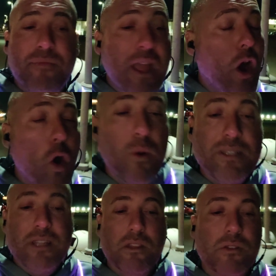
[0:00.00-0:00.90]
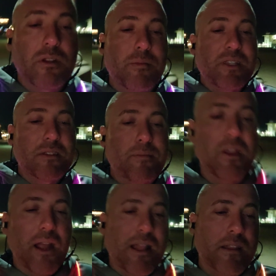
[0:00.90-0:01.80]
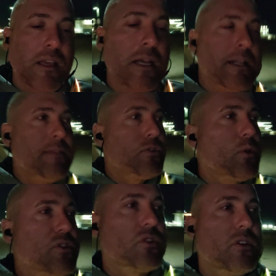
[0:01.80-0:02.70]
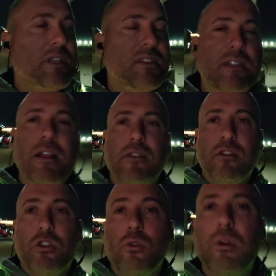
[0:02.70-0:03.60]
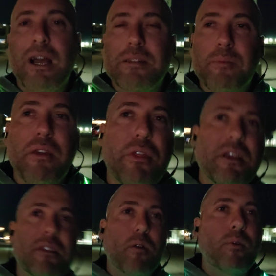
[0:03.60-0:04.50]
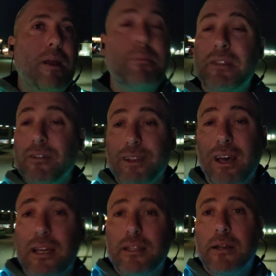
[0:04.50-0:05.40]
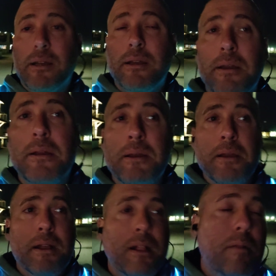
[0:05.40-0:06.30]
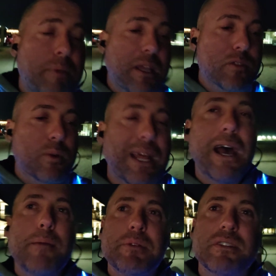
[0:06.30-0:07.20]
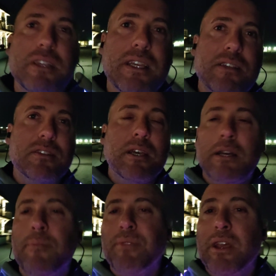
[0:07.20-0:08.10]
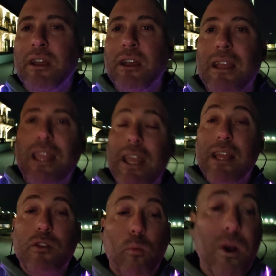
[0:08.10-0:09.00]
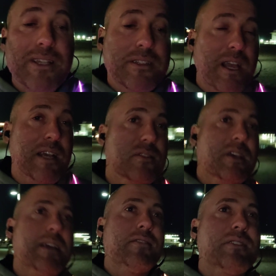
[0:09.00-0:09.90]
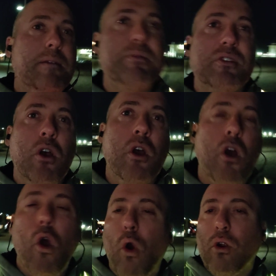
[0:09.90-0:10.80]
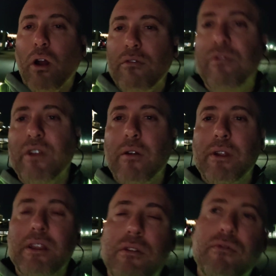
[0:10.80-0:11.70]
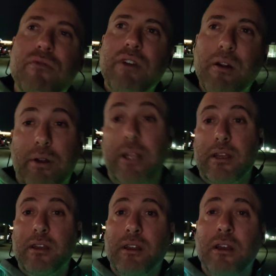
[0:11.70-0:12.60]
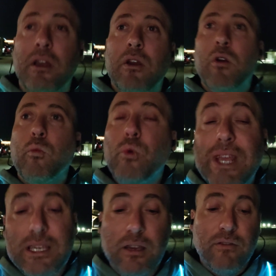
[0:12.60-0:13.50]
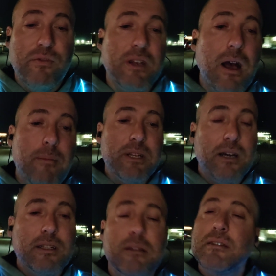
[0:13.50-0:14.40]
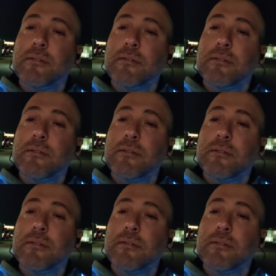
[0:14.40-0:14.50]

They always think there's going to be a simp there, and to a certain extent, you guys may think they're right, but they're not. Because what happens is, in the West, guys, simps are a very, very weak phenomenon.